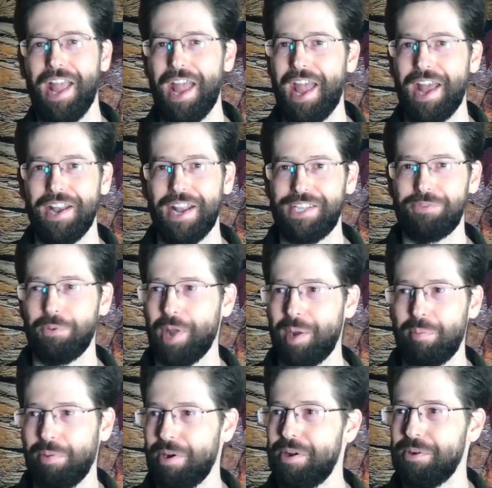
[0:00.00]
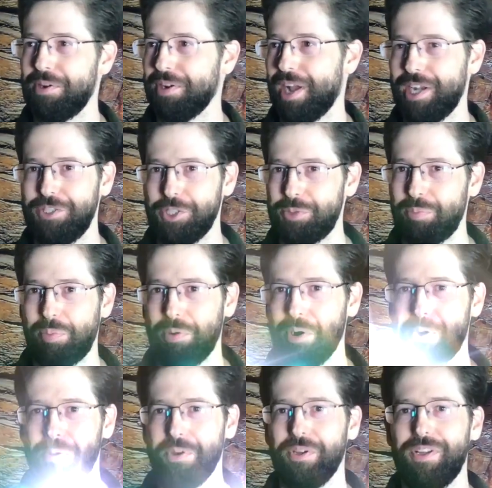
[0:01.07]
And that's when I broke. I just
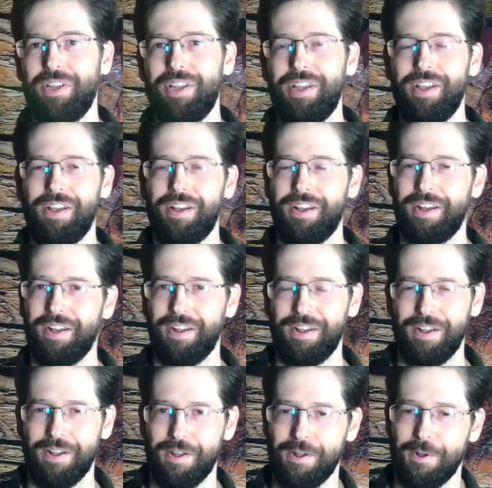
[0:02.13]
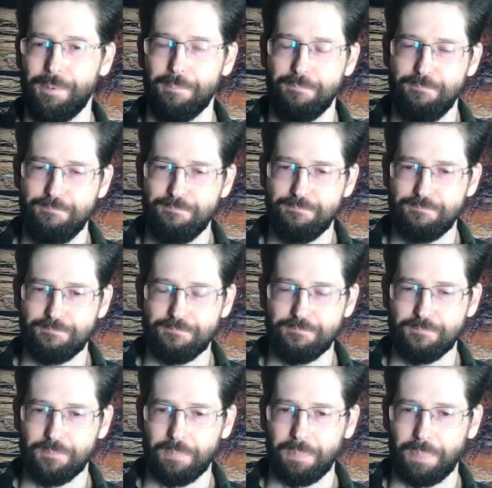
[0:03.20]
broke. But
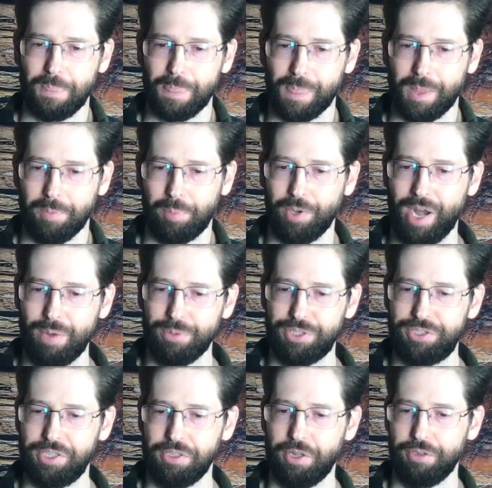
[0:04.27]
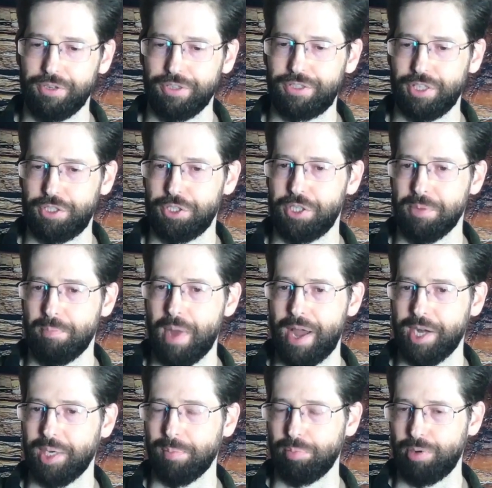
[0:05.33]
I was still under such a
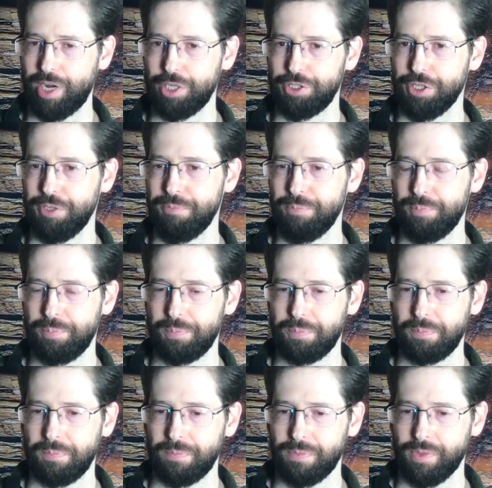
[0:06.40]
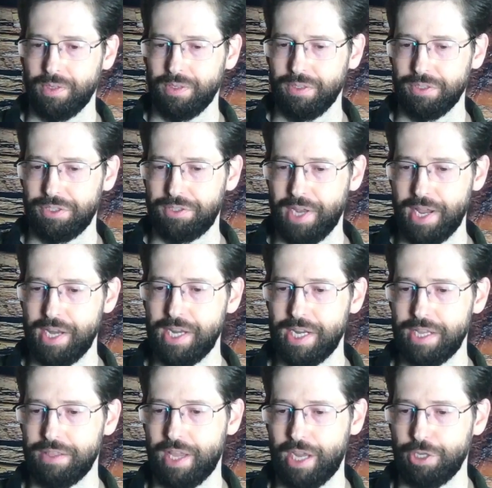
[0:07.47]
demonic oppression, standing
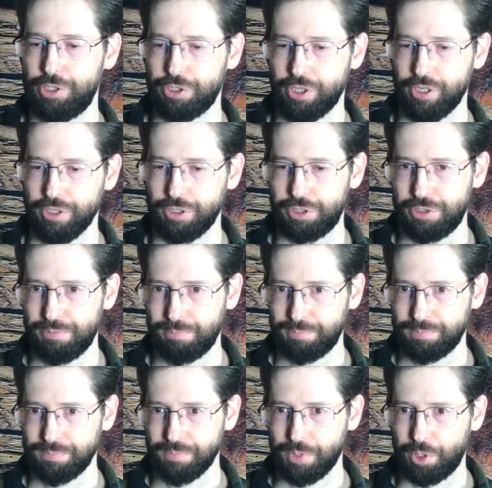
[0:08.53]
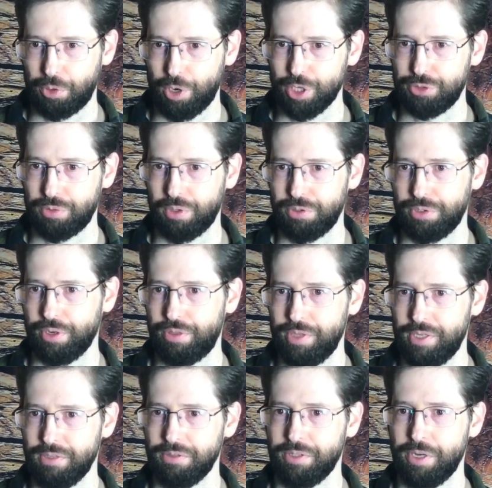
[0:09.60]
in that church, the Crossroads
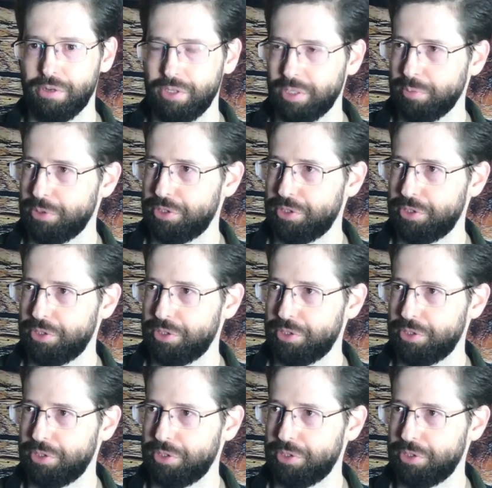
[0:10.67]
Cathedral in Oklahoma